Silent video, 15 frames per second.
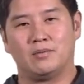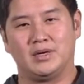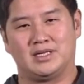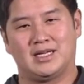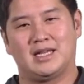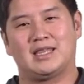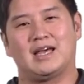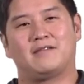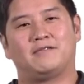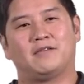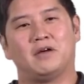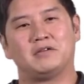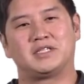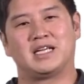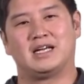we take that
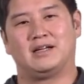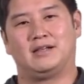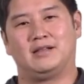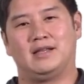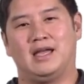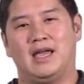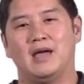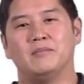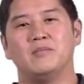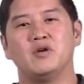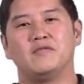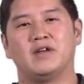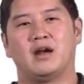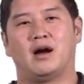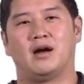flow cell and
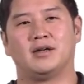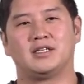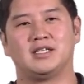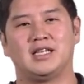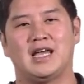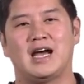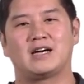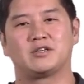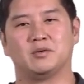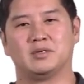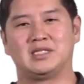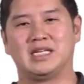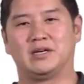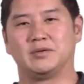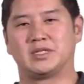move it on to the actual
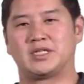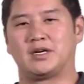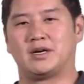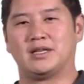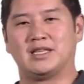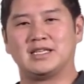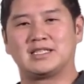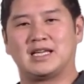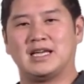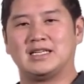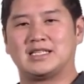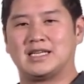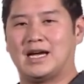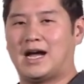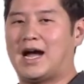sequencer, in this
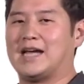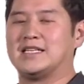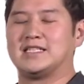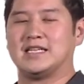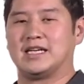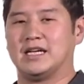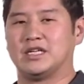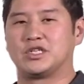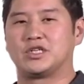case, a HiSeq